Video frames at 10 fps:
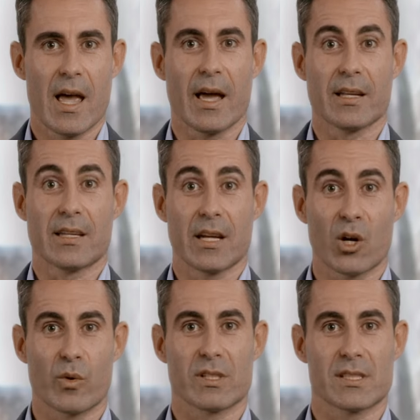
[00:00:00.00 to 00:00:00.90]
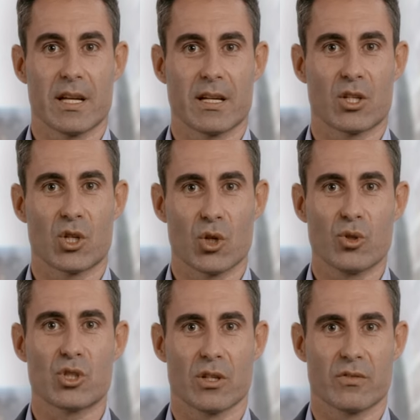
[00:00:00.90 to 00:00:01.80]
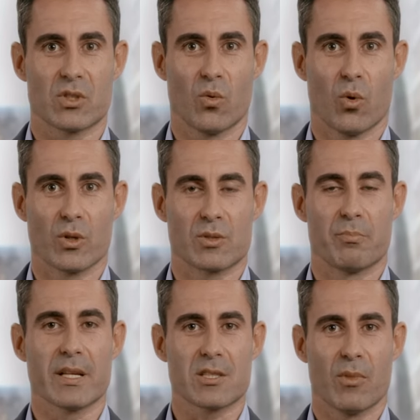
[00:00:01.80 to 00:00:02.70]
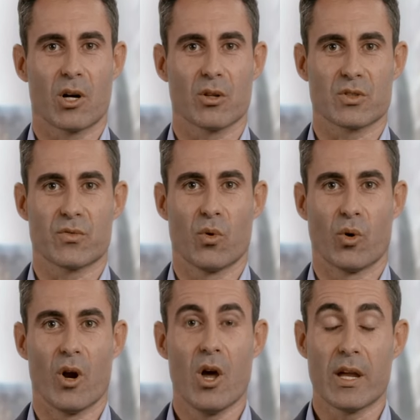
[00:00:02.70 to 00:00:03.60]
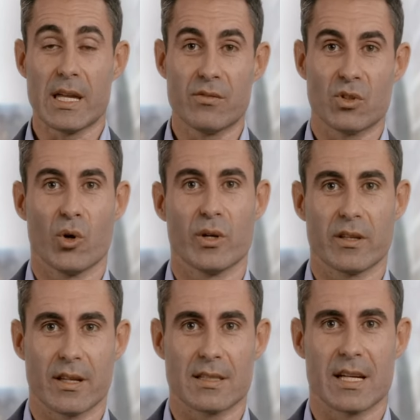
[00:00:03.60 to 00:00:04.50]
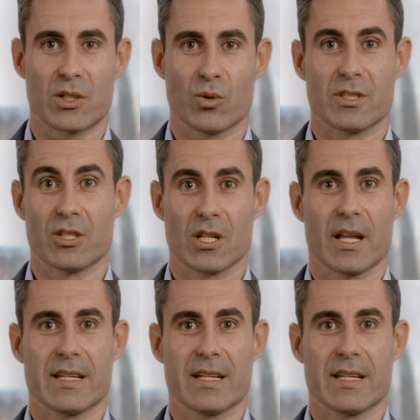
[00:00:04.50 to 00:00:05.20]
And here we're seeing a huge shift towards better models for even owning things like your digital